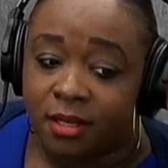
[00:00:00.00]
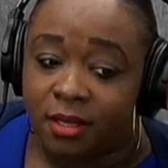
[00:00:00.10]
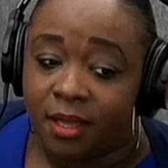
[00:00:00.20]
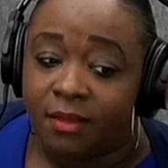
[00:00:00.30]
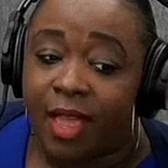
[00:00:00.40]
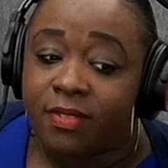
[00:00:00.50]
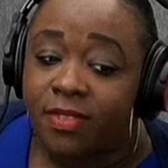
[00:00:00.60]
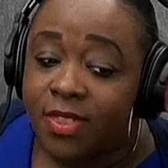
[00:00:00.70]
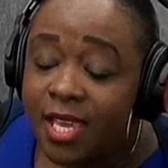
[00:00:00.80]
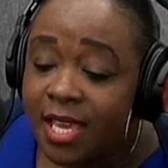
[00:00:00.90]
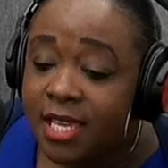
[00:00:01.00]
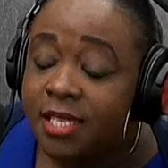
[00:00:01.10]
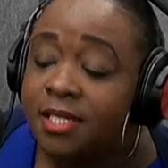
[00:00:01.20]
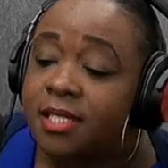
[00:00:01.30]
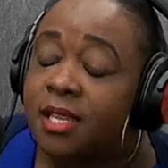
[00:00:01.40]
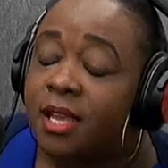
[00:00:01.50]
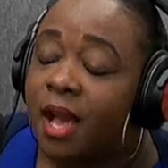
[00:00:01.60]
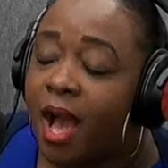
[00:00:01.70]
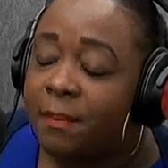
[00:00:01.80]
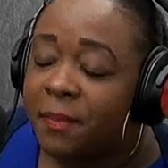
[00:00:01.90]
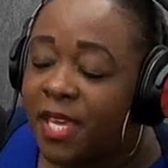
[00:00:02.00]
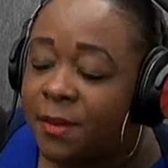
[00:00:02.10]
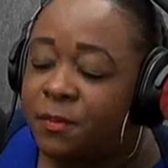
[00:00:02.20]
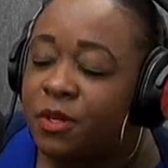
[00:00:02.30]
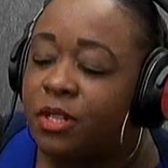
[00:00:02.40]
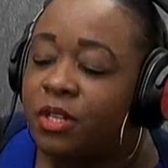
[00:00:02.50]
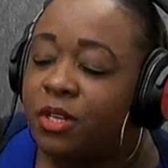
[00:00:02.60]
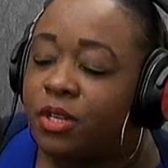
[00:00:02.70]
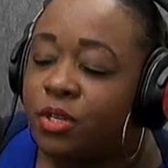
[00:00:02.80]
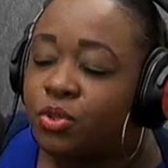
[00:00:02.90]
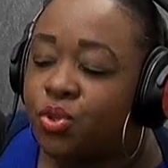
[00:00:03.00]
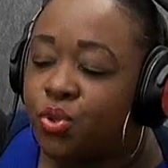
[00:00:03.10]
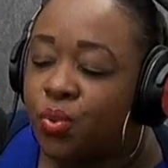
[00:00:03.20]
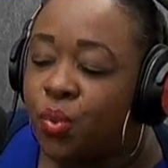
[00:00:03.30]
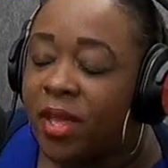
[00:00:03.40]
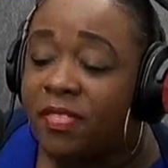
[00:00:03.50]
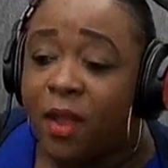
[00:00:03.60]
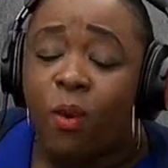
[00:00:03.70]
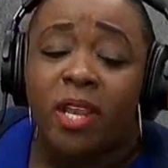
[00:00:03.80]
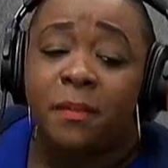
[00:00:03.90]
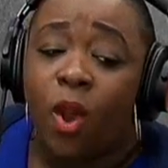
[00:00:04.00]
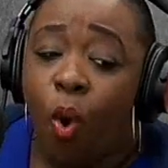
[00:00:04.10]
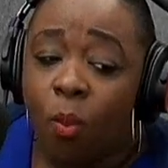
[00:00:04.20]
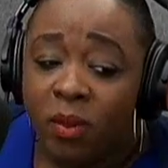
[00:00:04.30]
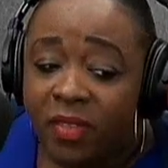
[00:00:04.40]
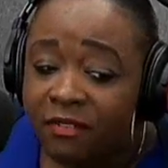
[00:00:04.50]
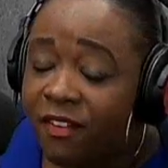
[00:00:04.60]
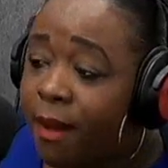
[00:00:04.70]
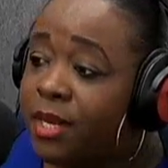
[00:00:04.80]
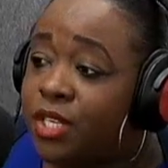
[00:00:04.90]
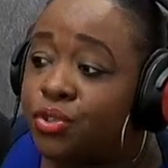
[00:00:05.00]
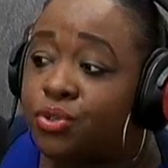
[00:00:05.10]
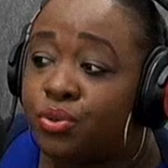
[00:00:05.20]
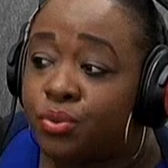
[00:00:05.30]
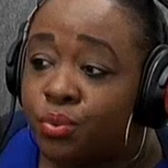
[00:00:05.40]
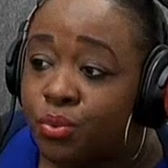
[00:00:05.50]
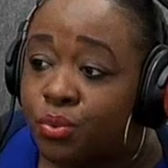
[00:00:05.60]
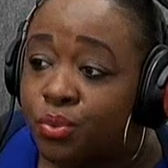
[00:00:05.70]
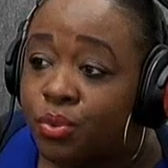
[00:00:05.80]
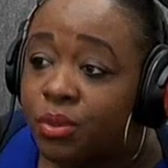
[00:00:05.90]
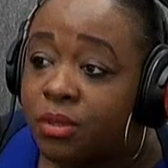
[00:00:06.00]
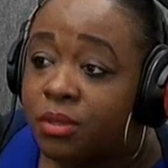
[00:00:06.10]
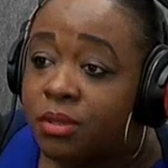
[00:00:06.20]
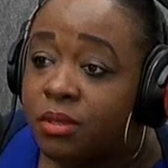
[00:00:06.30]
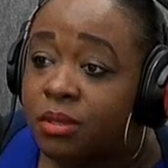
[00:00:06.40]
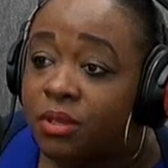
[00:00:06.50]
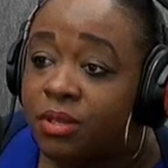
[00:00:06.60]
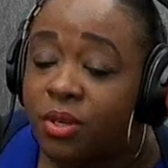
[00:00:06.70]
that these are people too. They want to be home with their families too. They